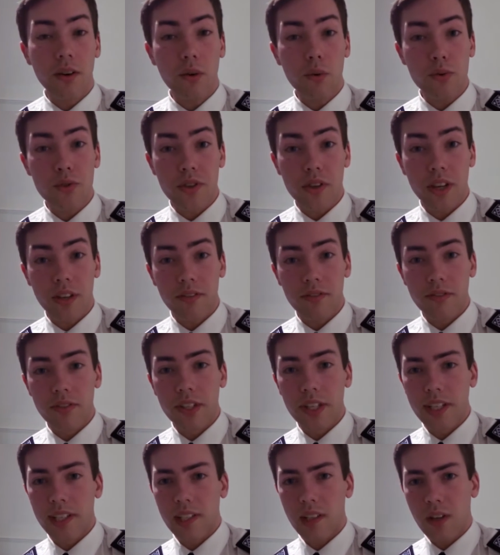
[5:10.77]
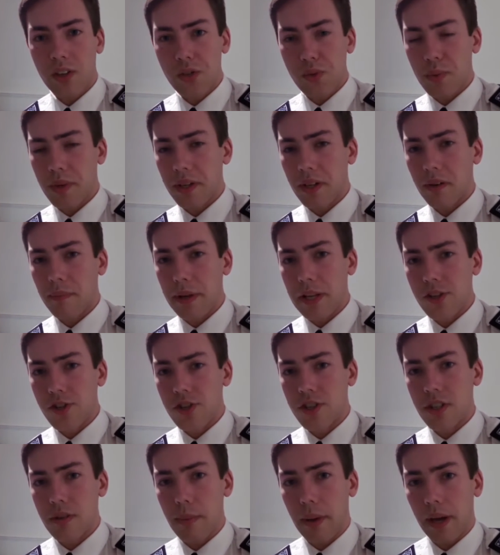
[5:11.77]
Also, another thing, last week I
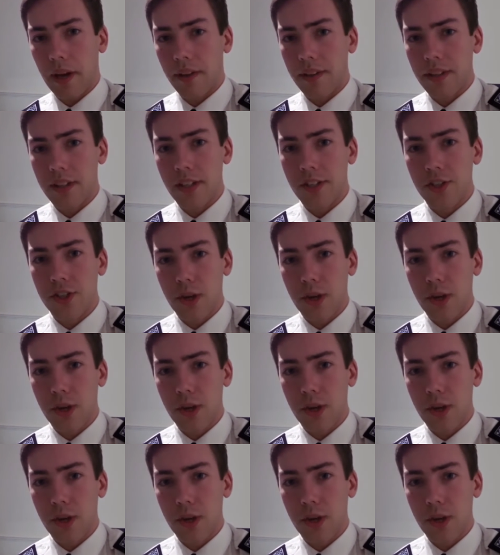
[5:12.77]
mentioned about the